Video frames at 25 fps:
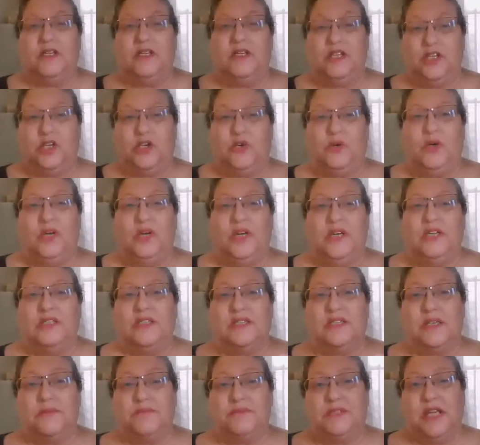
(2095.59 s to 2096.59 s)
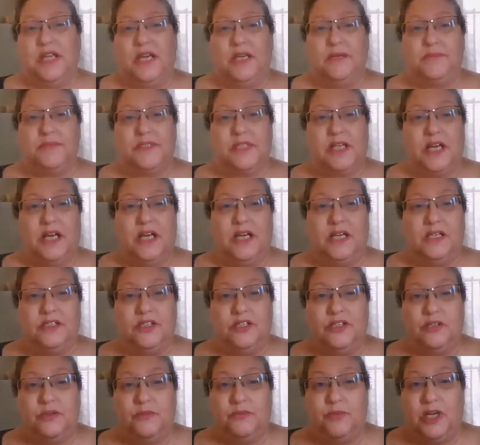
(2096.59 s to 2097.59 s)
You know, sometimes on
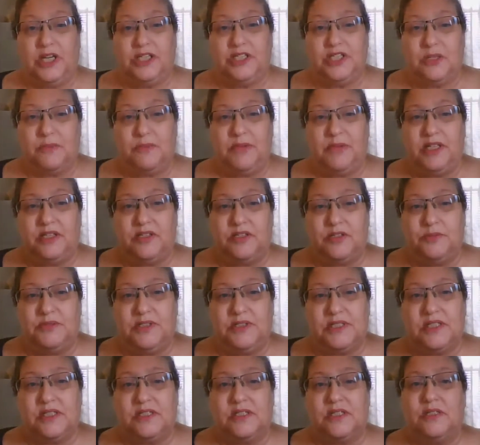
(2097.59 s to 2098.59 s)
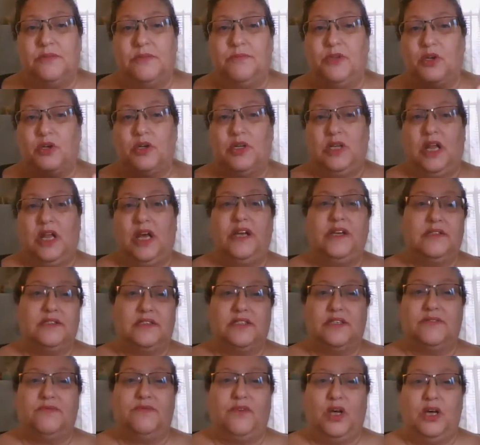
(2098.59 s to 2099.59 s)
your project management system, your
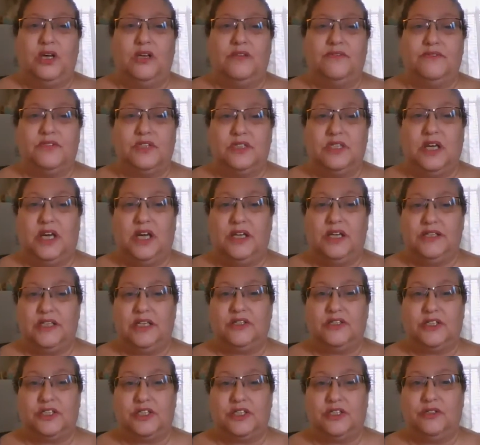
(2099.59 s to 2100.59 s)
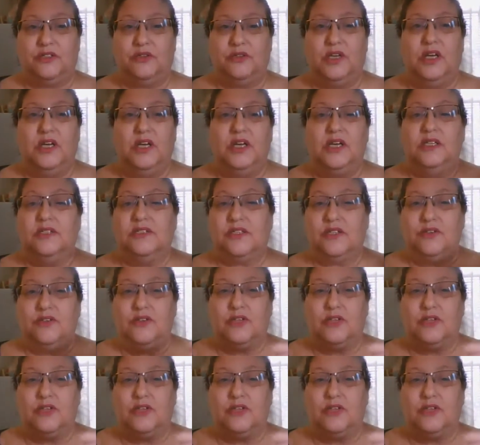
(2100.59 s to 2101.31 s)
client's involved on there too, so